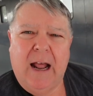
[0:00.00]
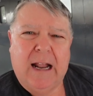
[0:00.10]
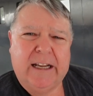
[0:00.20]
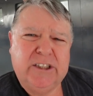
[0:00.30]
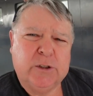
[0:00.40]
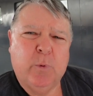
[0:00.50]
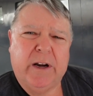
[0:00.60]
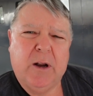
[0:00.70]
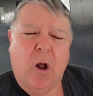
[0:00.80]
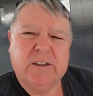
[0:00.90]
I just
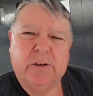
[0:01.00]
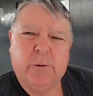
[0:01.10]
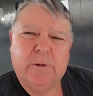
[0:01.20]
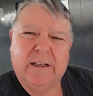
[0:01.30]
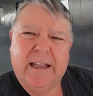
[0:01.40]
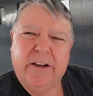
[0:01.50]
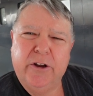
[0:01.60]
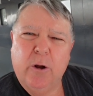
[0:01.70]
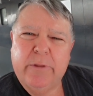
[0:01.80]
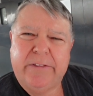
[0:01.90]
wanted to also let you
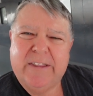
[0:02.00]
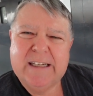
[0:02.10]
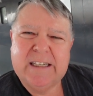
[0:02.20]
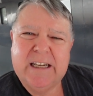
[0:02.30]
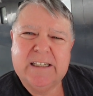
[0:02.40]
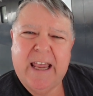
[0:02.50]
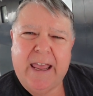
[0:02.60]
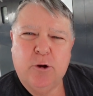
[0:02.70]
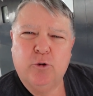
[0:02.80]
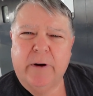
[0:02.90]
know that this is
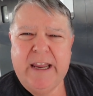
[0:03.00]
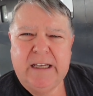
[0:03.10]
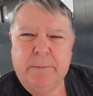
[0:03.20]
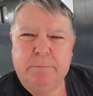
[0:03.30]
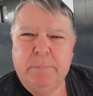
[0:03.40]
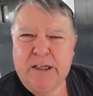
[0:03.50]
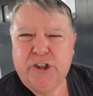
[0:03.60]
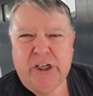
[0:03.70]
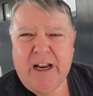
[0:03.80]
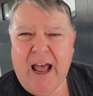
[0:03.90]
a great
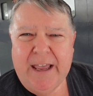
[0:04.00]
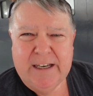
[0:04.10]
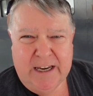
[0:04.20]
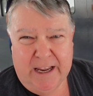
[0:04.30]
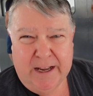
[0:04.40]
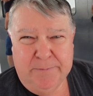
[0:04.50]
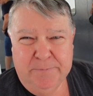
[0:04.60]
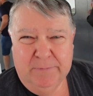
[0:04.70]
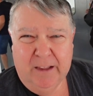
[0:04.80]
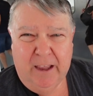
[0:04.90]
budget idea.
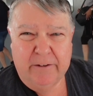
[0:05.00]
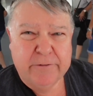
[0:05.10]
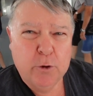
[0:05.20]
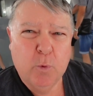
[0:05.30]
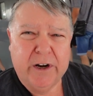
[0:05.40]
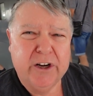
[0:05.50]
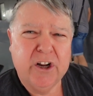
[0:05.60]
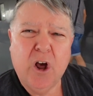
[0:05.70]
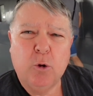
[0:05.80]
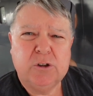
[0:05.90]
If you wanted
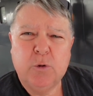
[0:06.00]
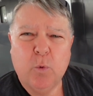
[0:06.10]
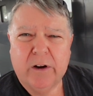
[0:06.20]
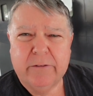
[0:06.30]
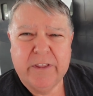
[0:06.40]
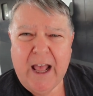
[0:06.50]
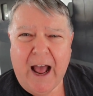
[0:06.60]
to go to one of the